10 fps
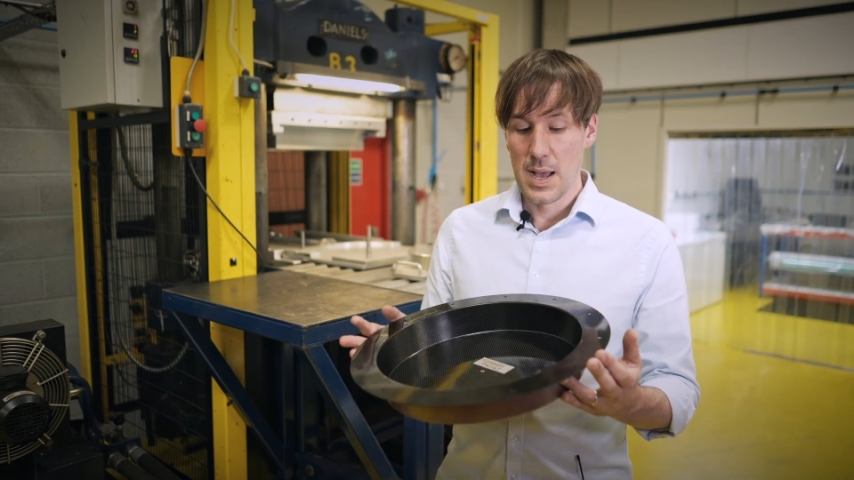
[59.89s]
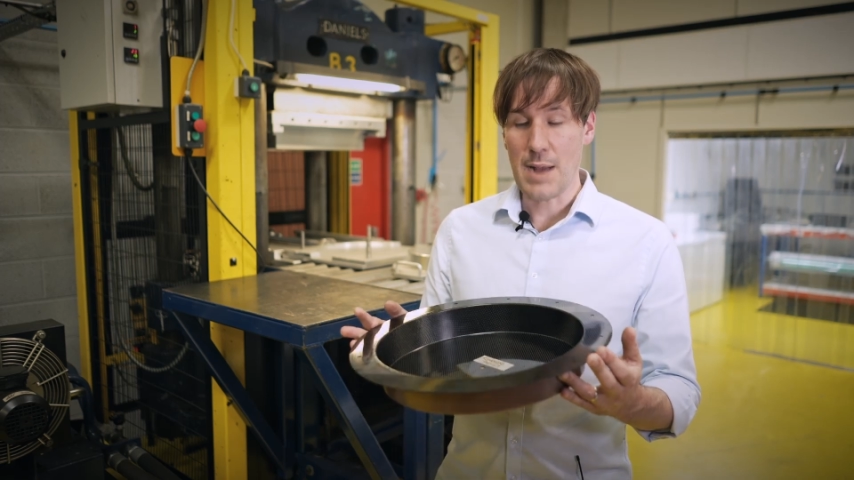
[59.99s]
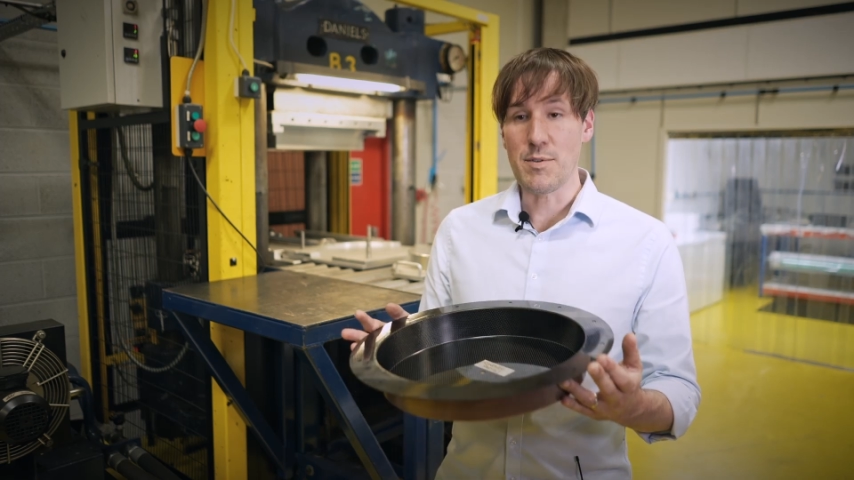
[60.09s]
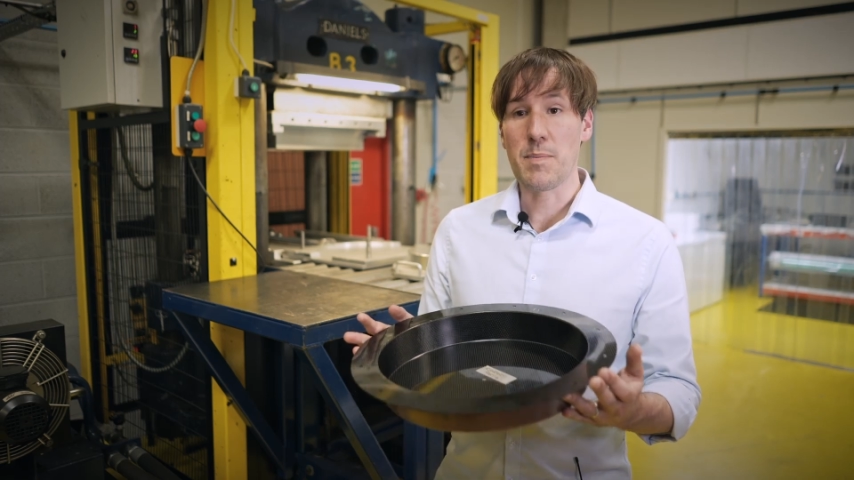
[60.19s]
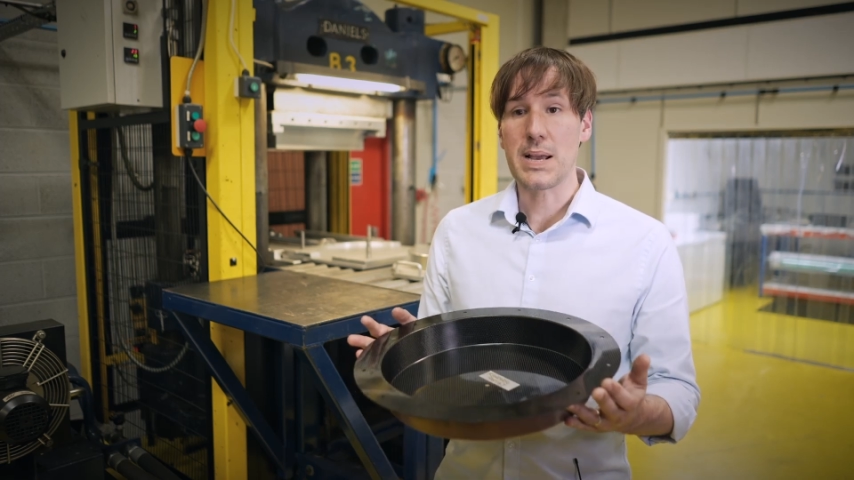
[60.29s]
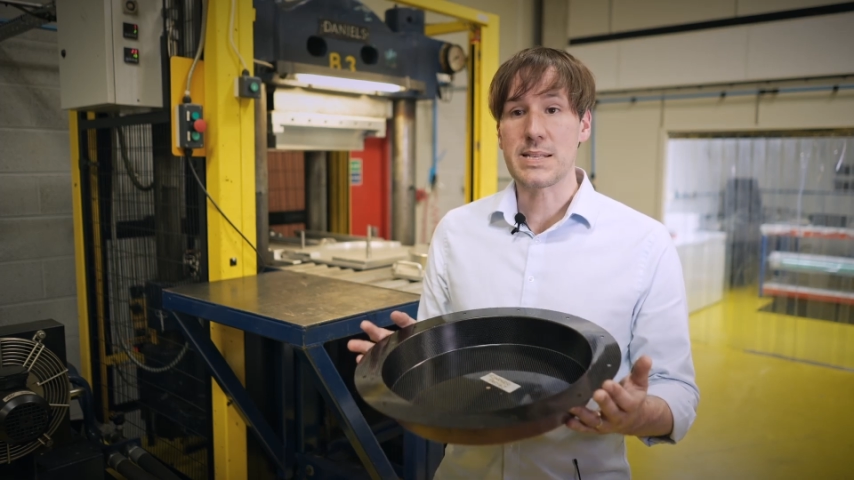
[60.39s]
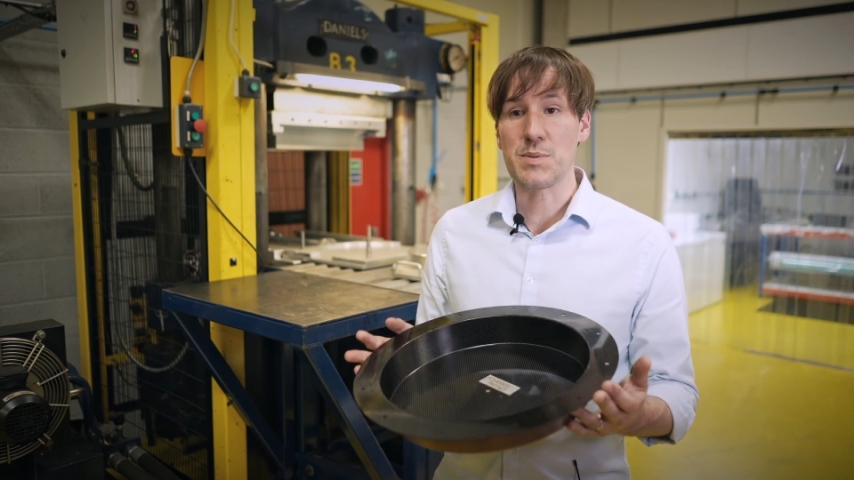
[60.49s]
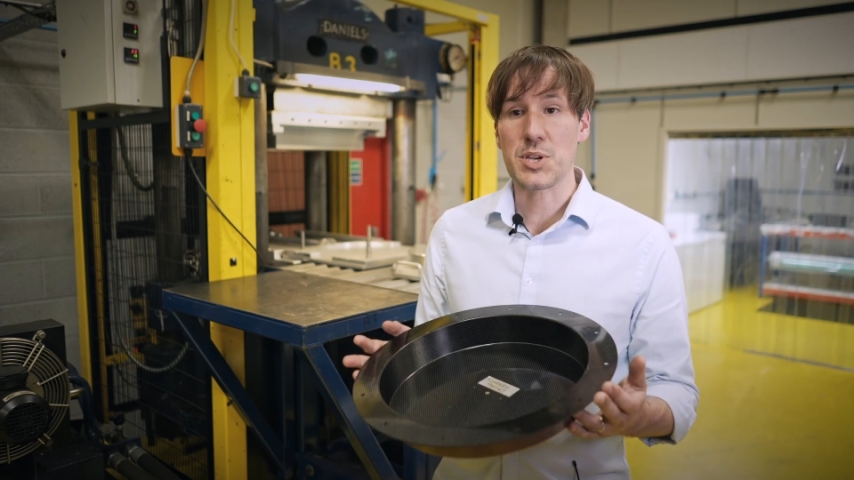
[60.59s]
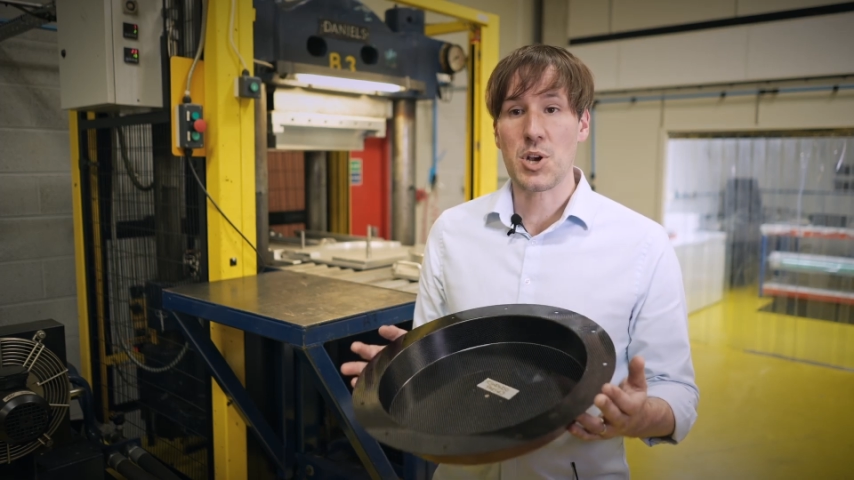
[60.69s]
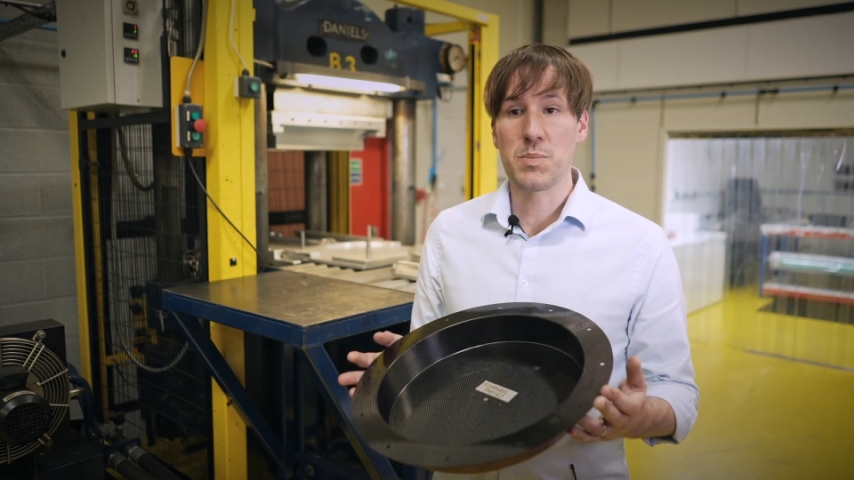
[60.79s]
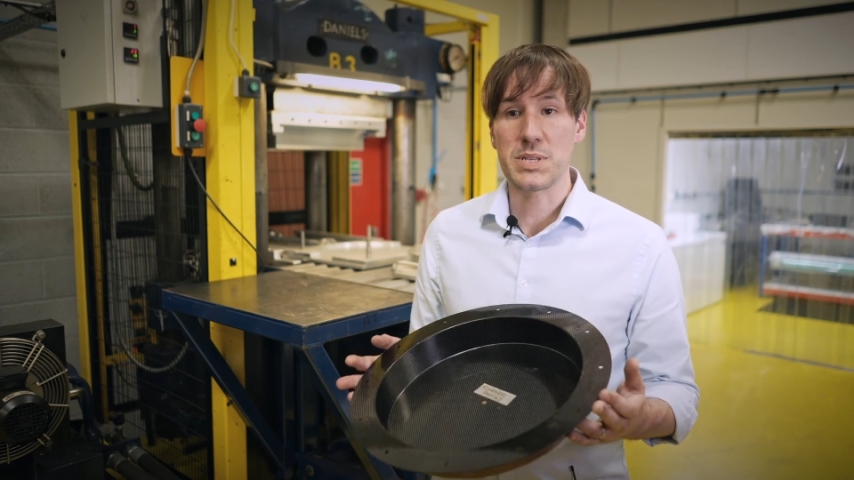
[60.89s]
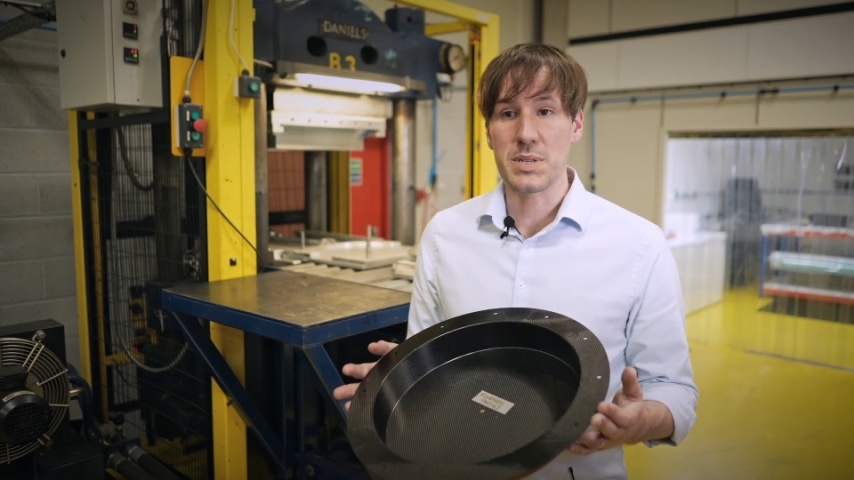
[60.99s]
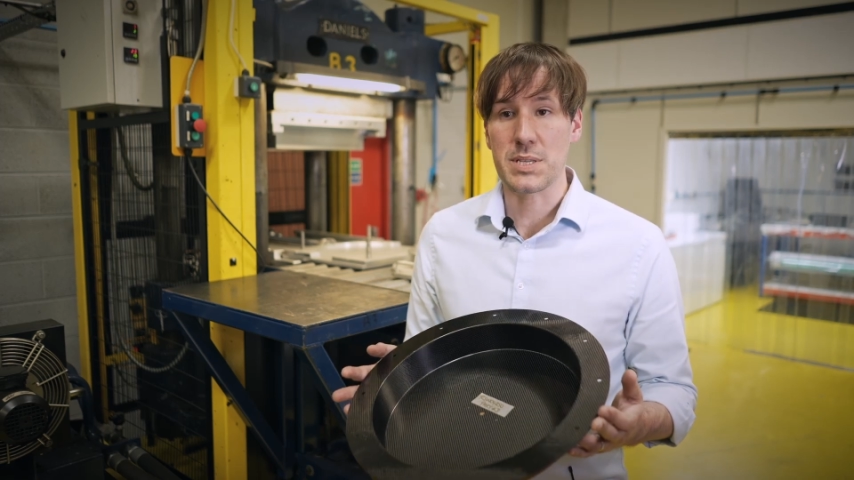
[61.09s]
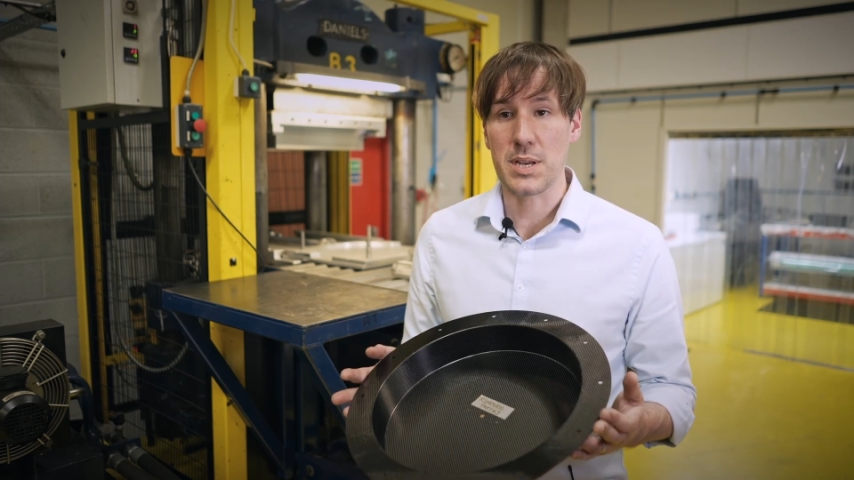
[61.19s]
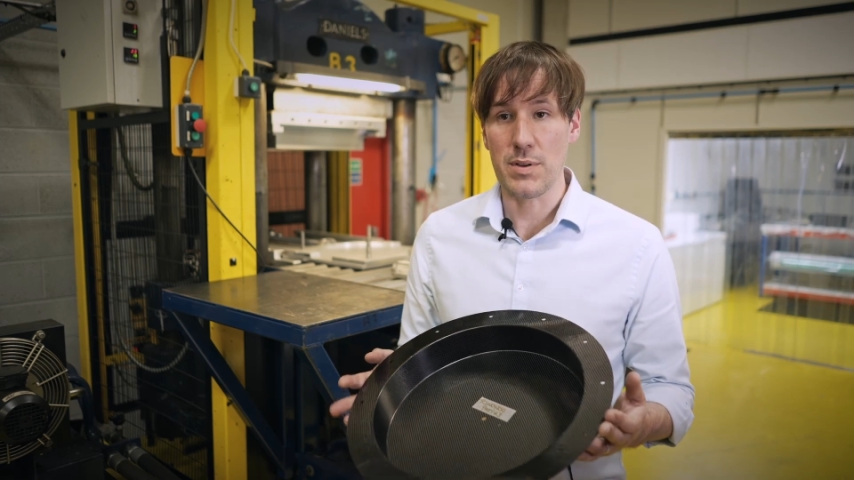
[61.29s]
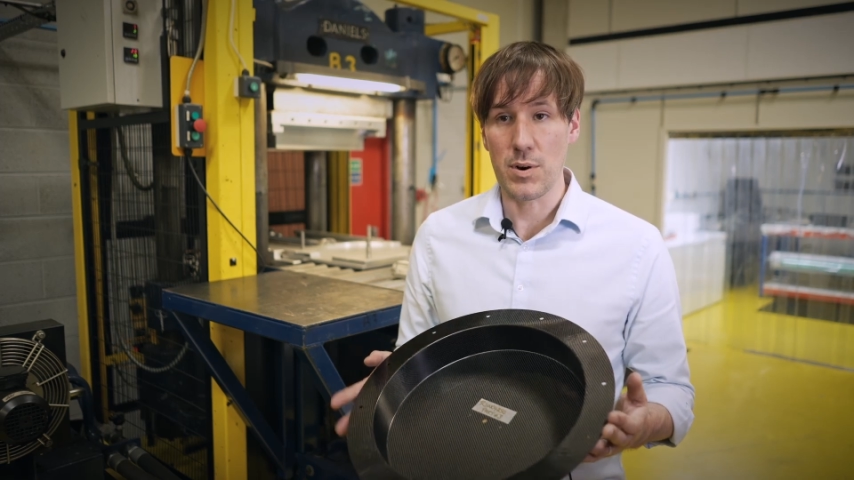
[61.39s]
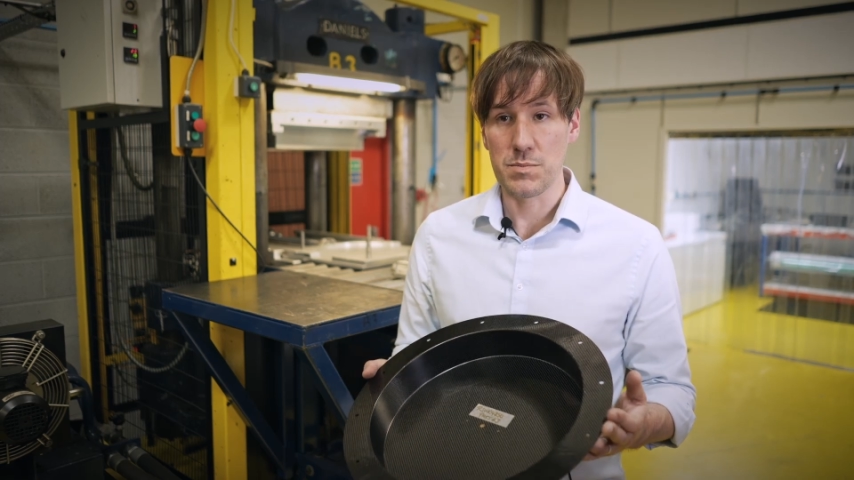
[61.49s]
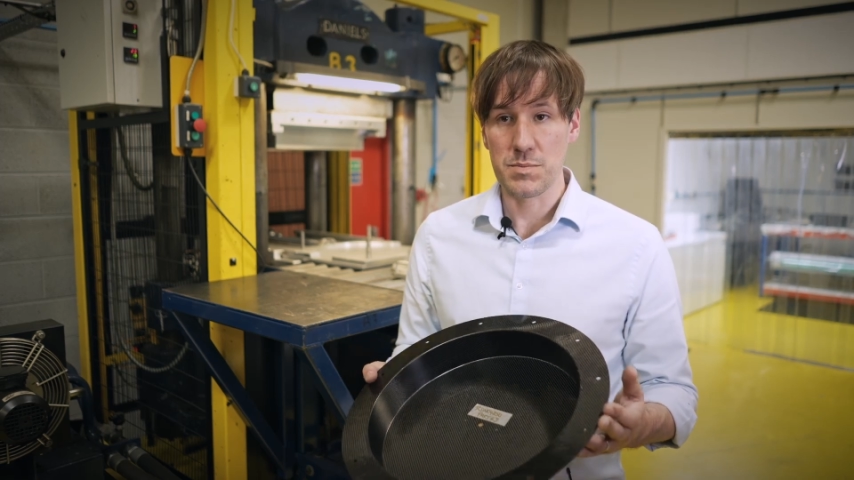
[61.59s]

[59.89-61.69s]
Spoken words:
and replace it with a composite material.